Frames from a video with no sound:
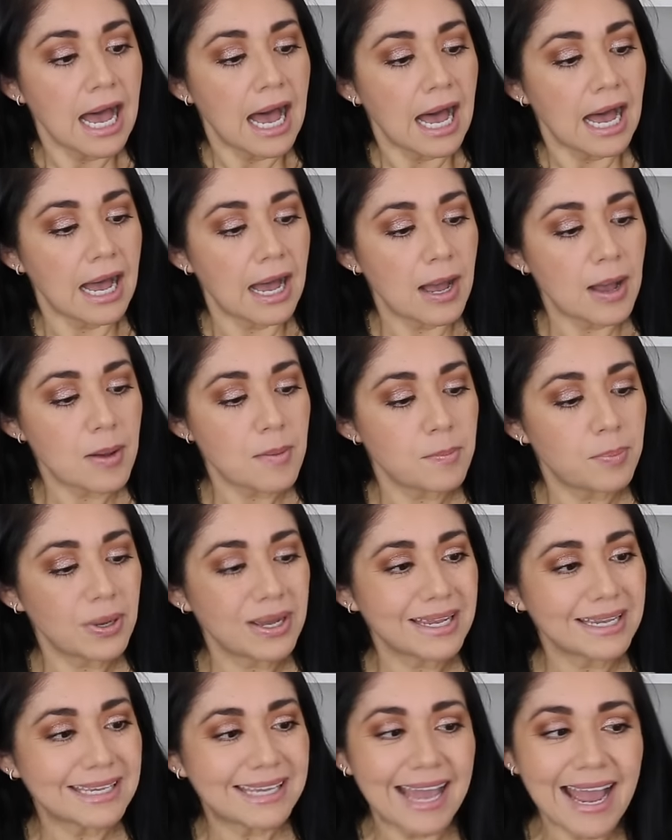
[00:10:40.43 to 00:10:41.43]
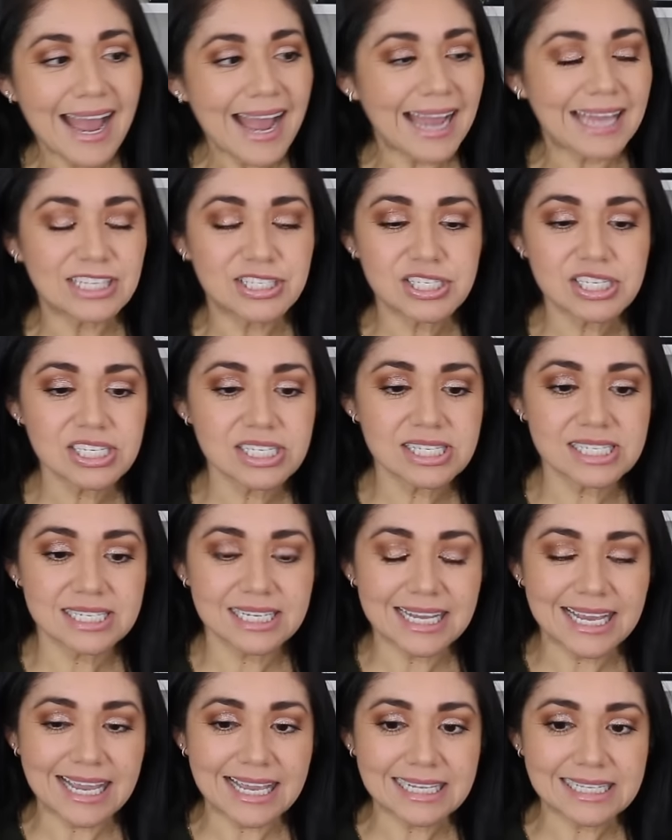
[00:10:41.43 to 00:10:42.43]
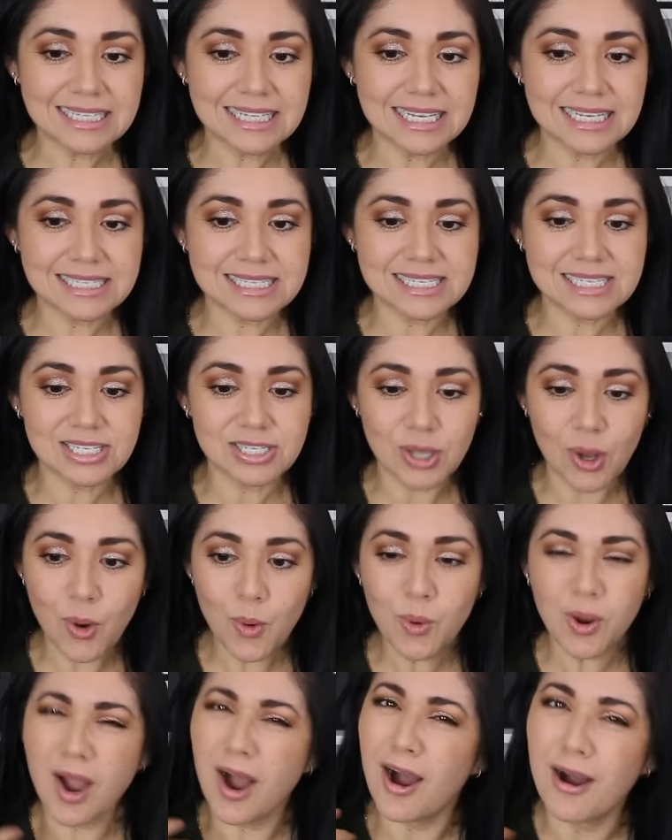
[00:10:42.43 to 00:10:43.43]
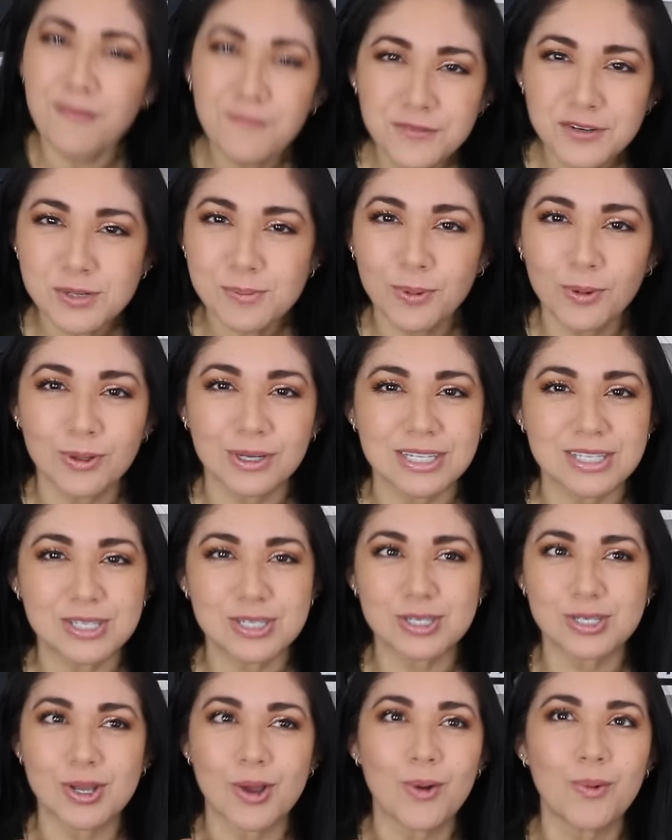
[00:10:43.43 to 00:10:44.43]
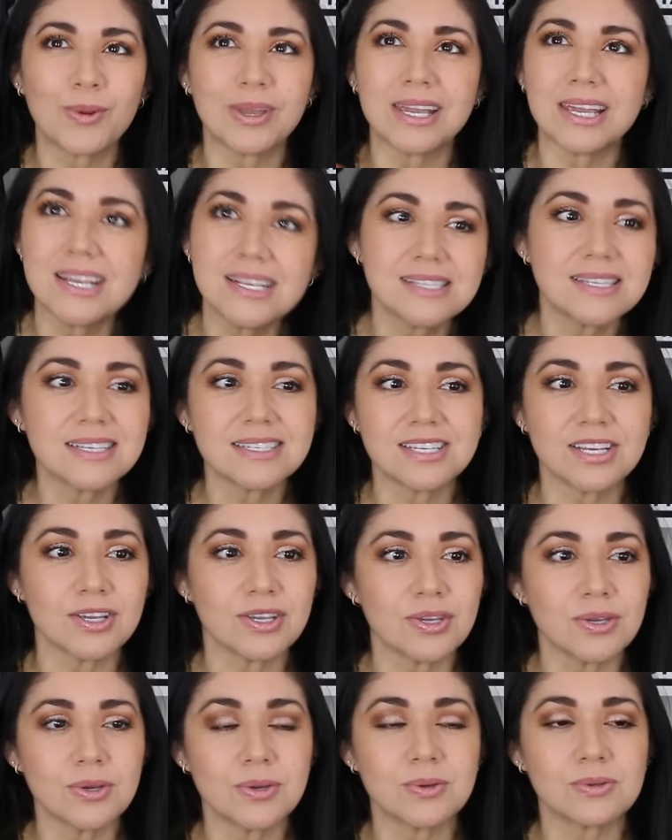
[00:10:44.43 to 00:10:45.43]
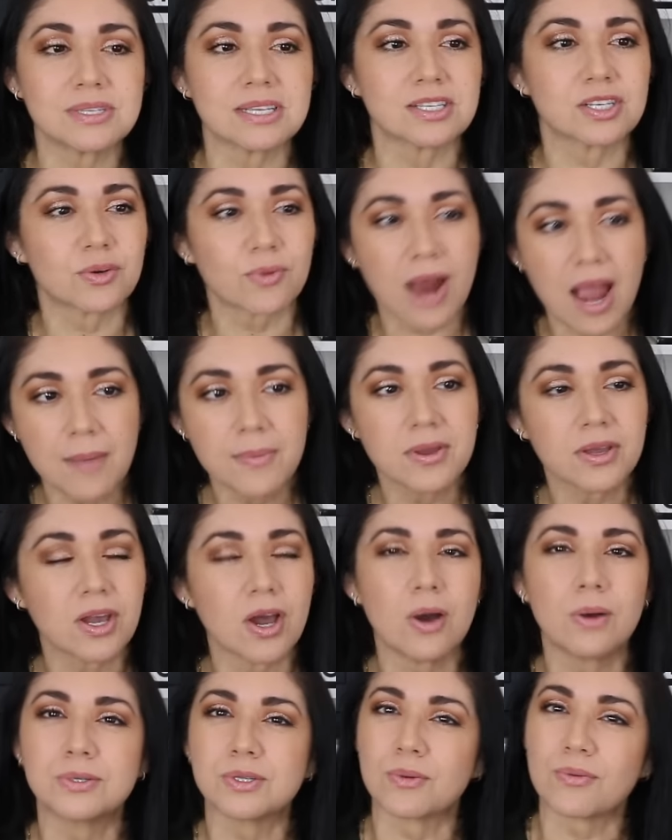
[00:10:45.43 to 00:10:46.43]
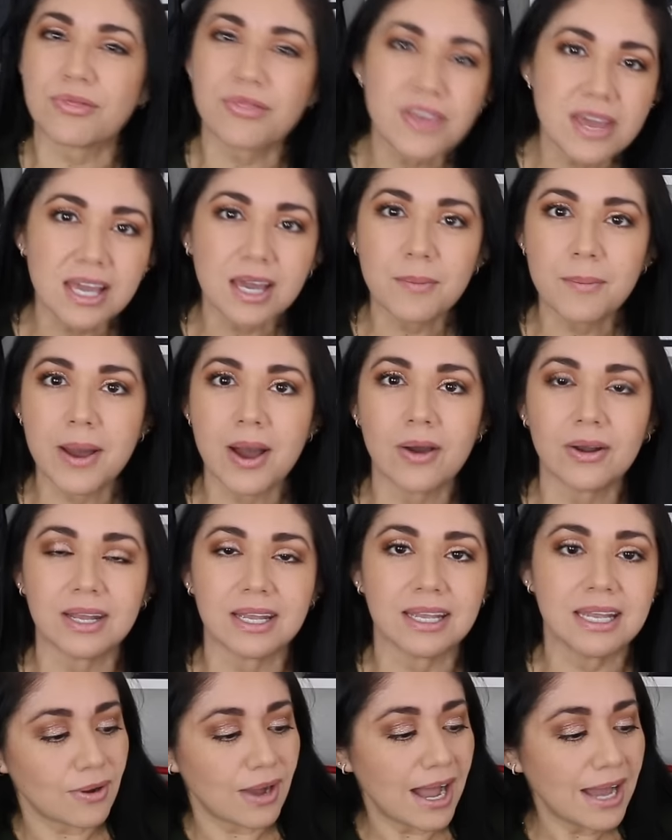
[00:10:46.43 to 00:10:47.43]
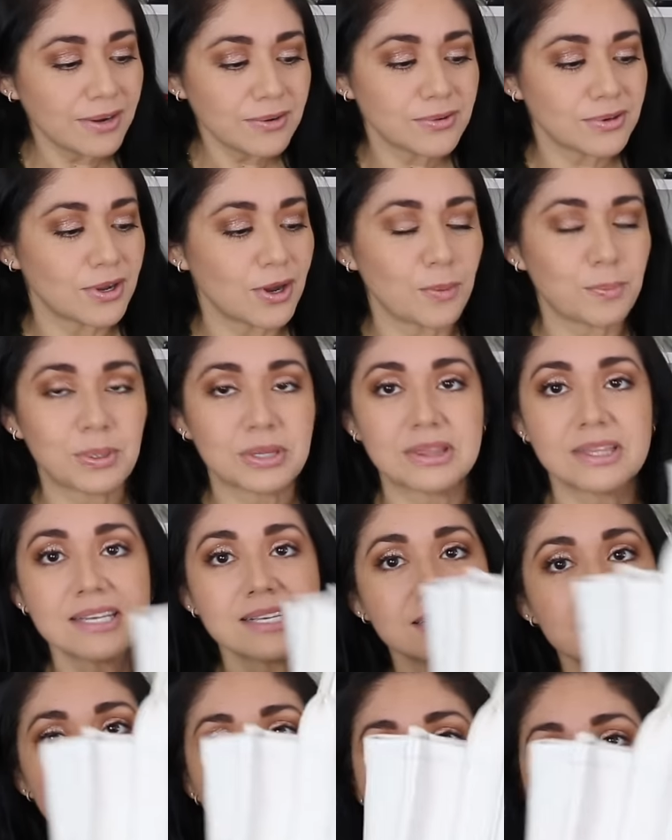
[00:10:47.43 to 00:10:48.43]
Uh, but yeah, it just, it it's so comfortable. It's so easy to use. It's grab and go. Don't think about it. I don't know, but this,